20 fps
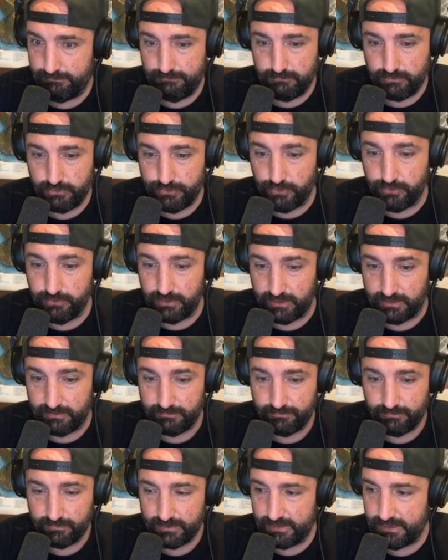Truly.
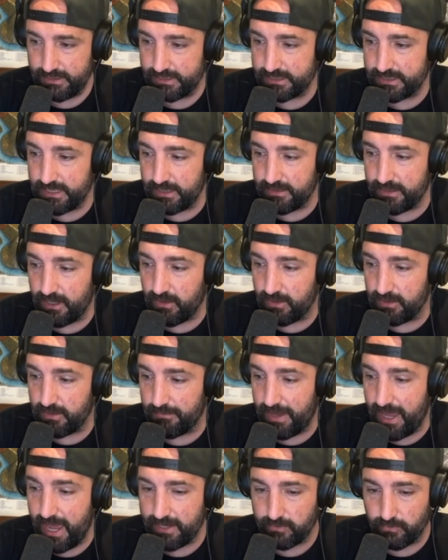And just sit there in the
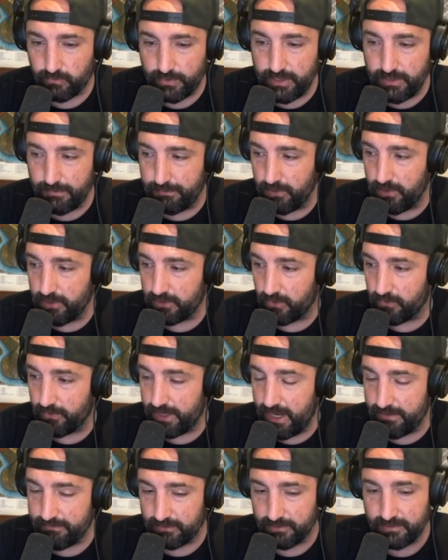back and read a book or
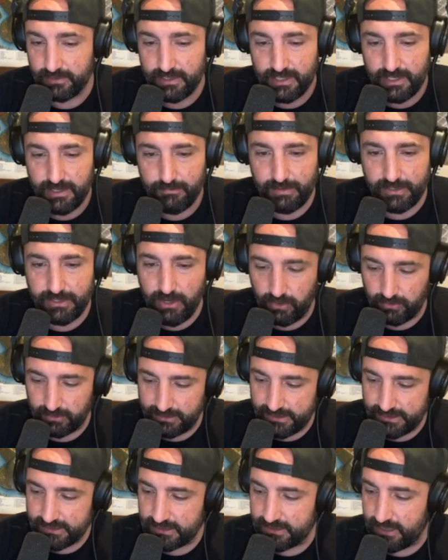whatever. But no,
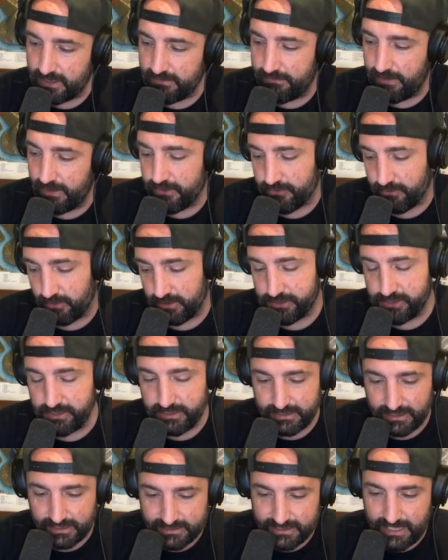Lisa's an adventurer. She's
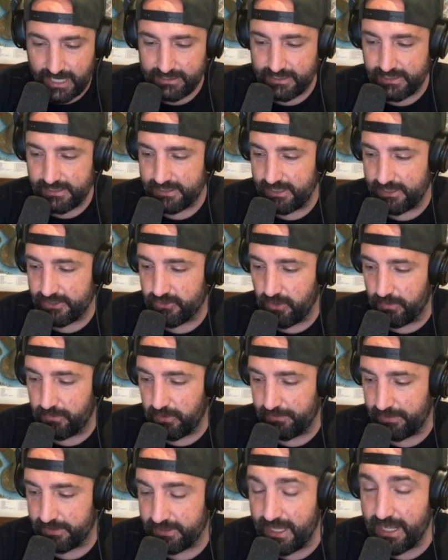going to take these kids to a
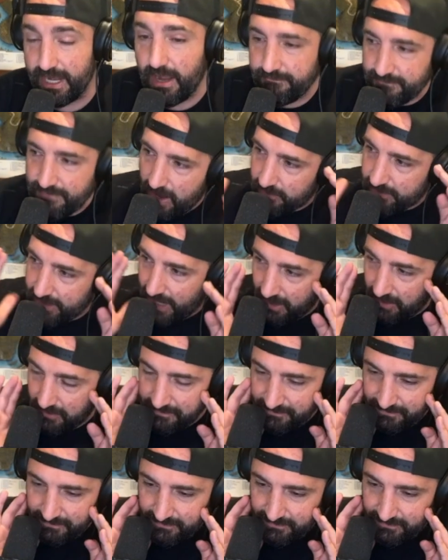movie. Then I found out